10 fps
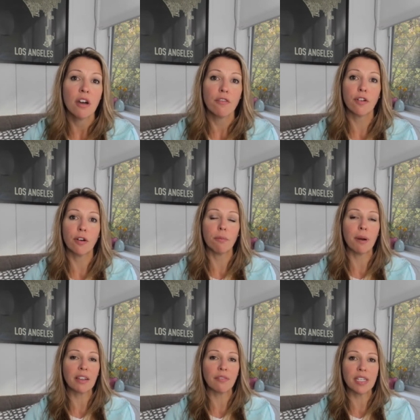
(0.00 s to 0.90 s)
for
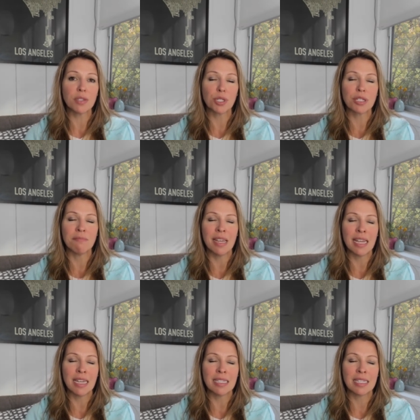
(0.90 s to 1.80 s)
breakfast, which is
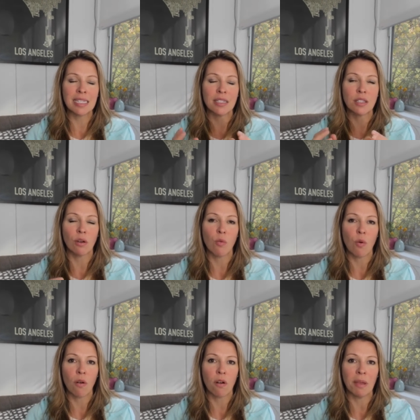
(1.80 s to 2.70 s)
amazing and so
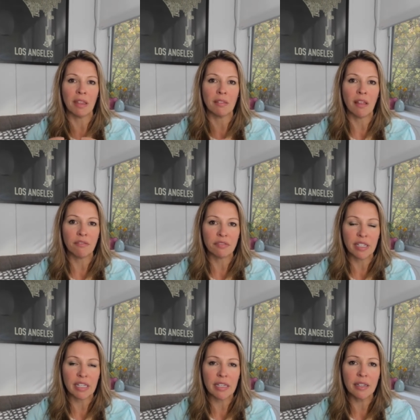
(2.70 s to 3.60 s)
warm and
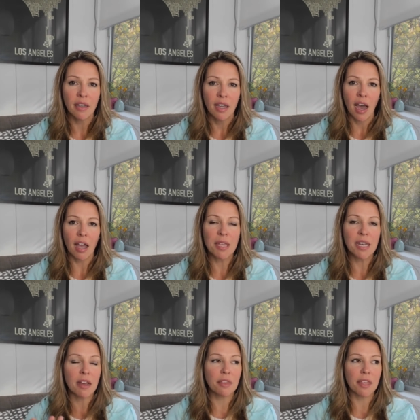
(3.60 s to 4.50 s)
lovely. I mean,
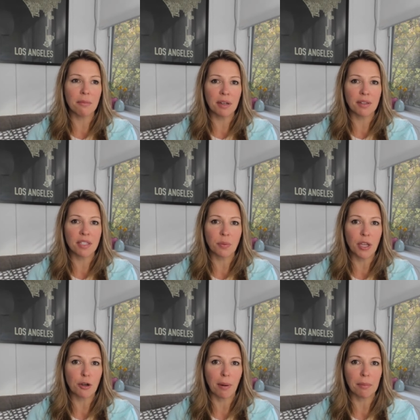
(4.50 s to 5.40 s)
think about it this way.
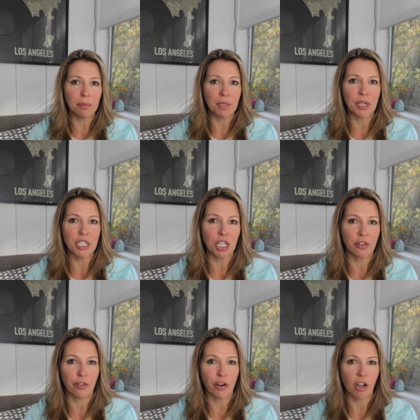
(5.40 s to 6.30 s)
You're probably reaching
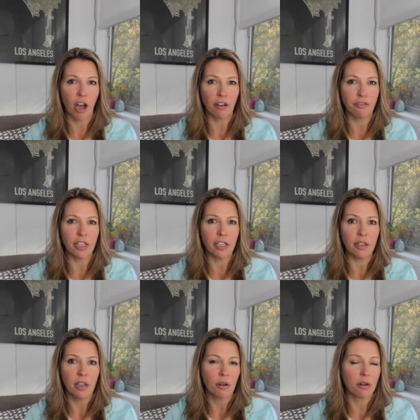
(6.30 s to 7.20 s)
for a coffee
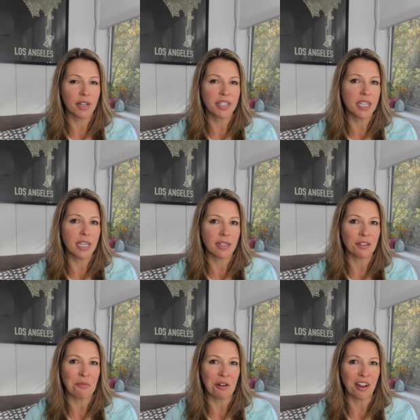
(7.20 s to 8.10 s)
or a tea in the
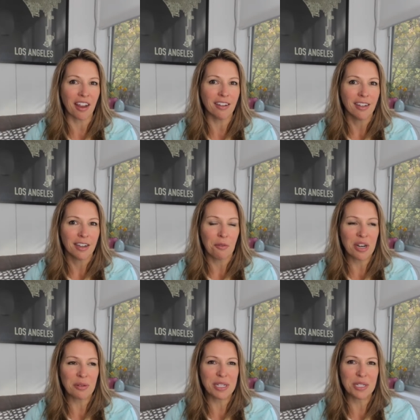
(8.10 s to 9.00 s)
morning. Why
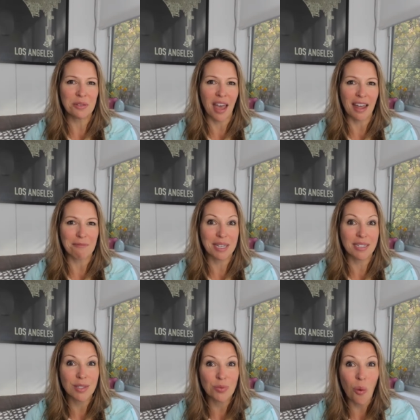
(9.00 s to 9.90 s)
do we do that?
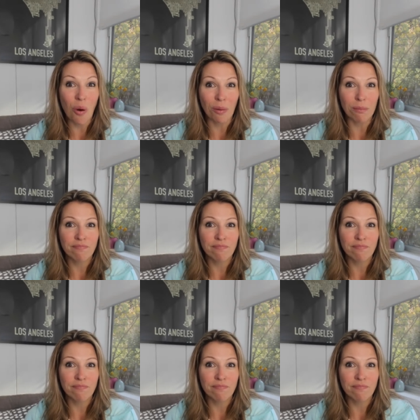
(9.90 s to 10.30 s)
Because it's warm.